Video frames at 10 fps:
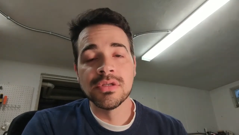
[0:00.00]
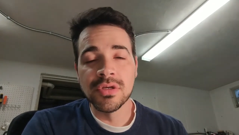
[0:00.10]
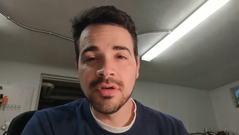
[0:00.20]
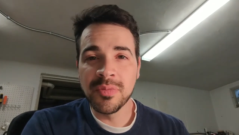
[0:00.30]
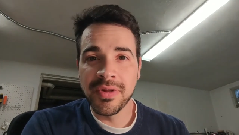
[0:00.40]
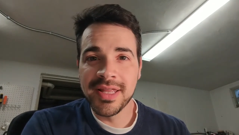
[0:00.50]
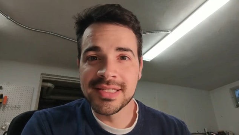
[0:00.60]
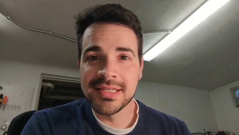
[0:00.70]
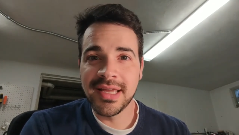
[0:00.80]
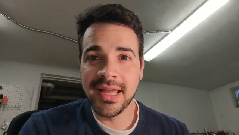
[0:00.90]
So you can play
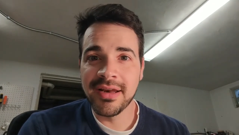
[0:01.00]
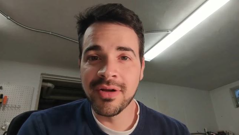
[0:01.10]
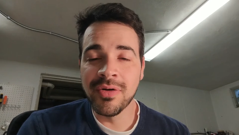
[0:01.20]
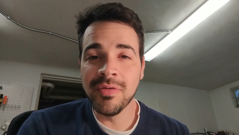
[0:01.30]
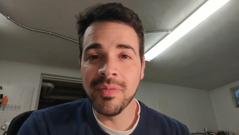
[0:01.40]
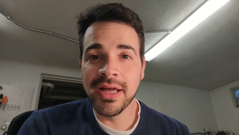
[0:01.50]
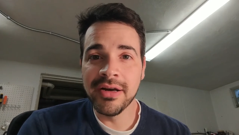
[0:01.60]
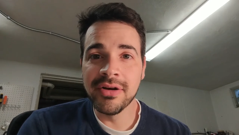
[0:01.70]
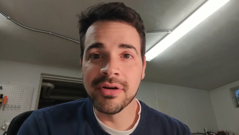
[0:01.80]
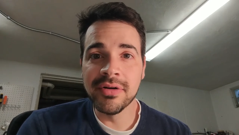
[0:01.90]
this at home
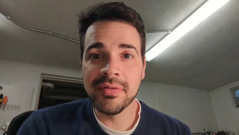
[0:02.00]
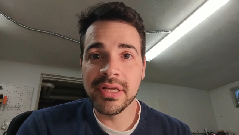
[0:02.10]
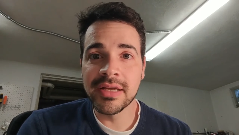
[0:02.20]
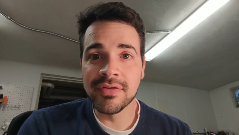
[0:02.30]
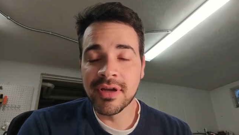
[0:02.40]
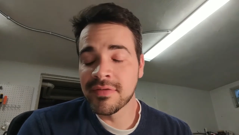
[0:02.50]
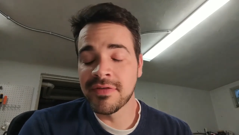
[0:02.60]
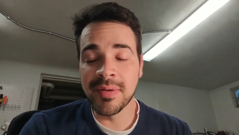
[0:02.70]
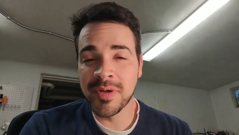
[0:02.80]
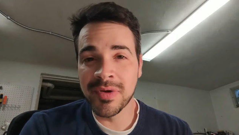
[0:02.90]
on your own. If you have a
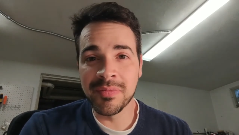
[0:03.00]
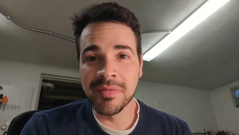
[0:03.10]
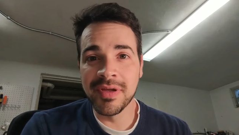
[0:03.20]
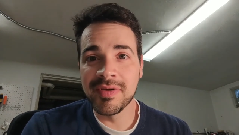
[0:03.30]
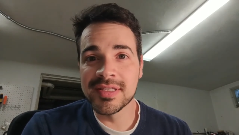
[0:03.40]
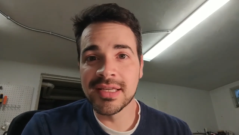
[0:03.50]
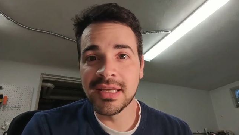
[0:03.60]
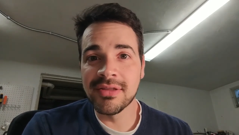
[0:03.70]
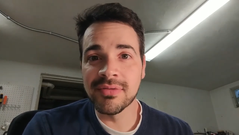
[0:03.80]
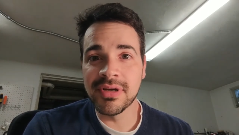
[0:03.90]
family member, maybe
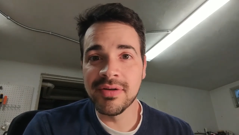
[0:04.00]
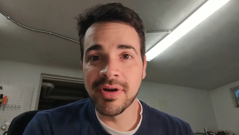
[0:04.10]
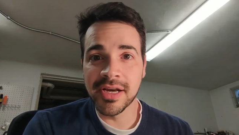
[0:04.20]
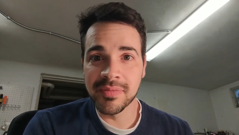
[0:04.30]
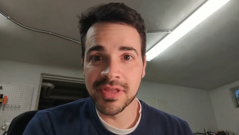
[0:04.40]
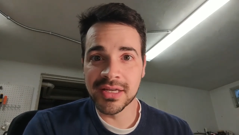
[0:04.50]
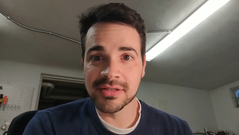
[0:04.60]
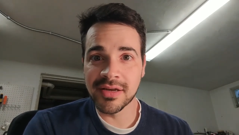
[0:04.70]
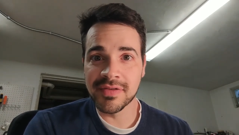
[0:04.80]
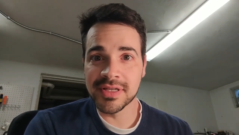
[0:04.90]
say three random
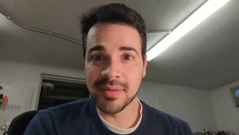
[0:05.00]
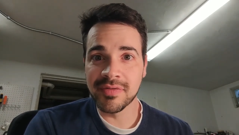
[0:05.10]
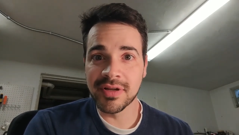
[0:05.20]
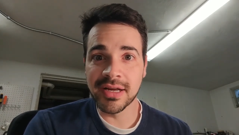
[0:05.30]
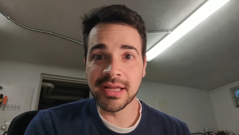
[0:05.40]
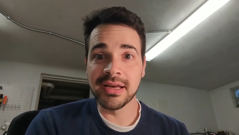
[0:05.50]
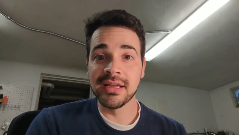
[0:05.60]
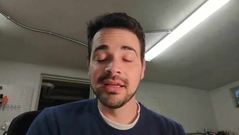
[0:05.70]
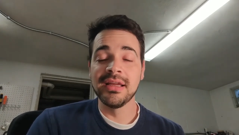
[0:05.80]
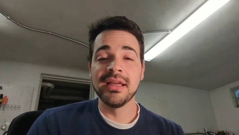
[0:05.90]
things off the top of their
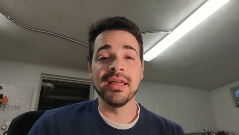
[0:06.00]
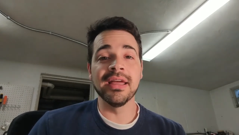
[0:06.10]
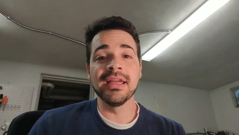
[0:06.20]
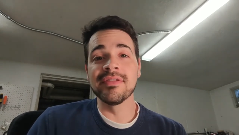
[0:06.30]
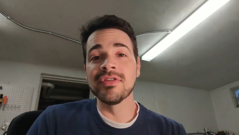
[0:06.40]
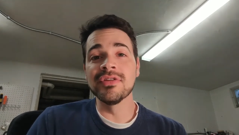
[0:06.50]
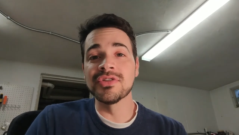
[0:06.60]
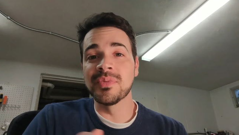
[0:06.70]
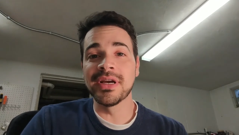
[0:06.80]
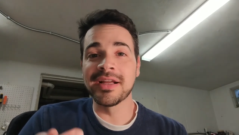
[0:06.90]
head. Uh, if you
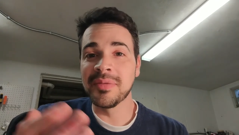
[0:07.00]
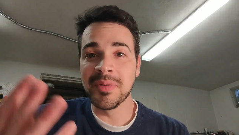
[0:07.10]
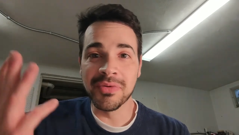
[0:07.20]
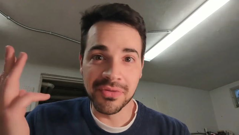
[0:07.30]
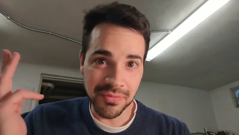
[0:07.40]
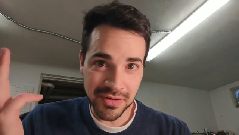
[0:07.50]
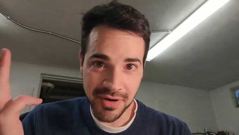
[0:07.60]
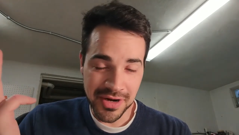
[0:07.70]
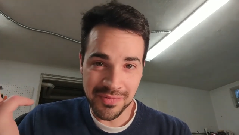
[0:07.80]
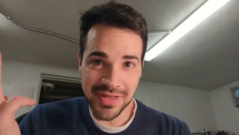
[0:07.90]
just want to come up with three
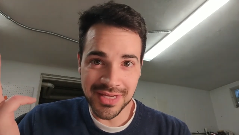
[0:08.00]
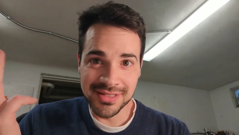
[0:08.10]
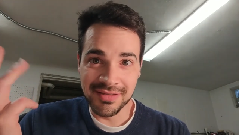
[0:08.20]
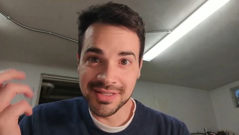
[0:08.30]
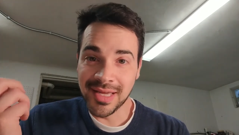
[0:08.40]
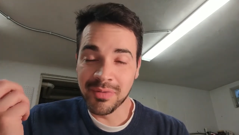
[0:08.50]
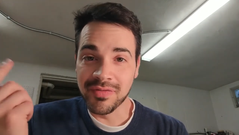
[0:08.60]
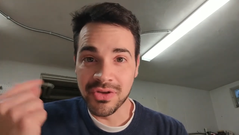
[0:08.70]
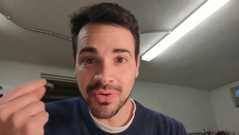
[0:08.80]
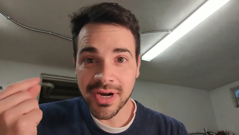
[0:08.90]
random things off the top
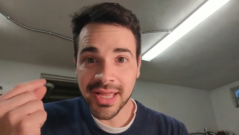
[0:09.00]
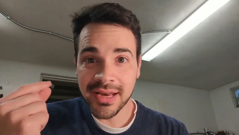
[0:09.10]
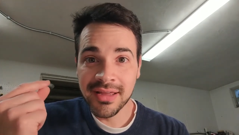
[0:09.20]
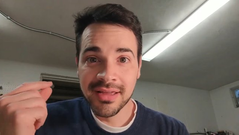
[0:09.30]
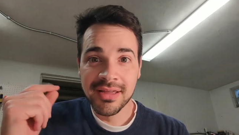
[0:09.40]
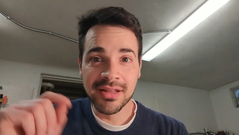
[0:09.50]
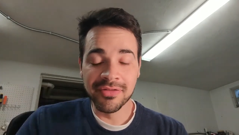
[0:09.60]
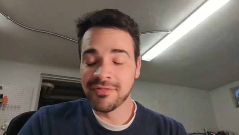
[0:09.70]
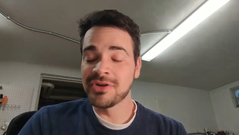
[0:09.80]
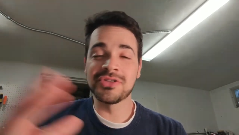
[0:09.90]
of your head, the
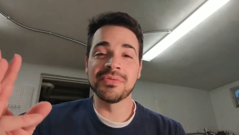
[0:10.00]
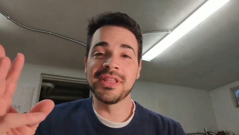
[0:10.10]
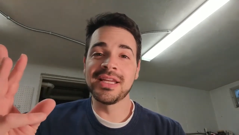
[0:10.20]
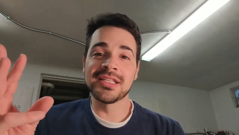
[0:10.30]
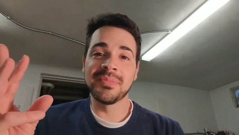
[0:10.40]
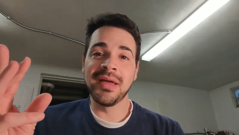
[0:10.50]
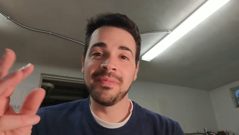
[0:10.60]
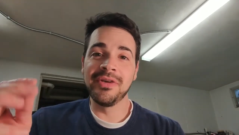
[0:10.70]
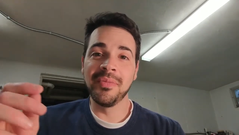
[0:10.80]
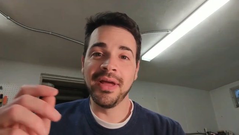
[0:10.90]
first three things that
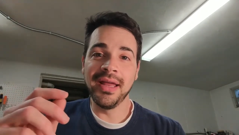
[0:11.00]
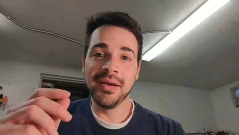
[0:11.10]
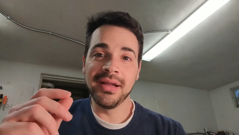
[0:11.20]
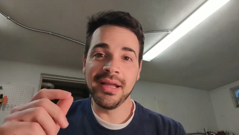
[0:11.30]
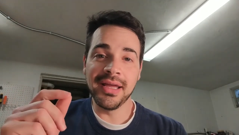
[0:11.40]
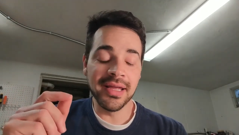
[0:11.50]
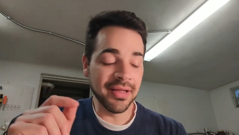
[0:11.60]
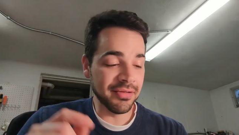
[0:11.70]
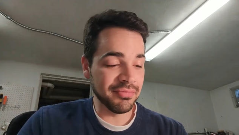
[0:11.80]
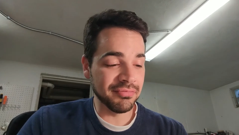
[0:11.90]
pop in your mind,
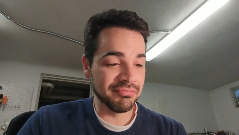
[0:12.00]
uh,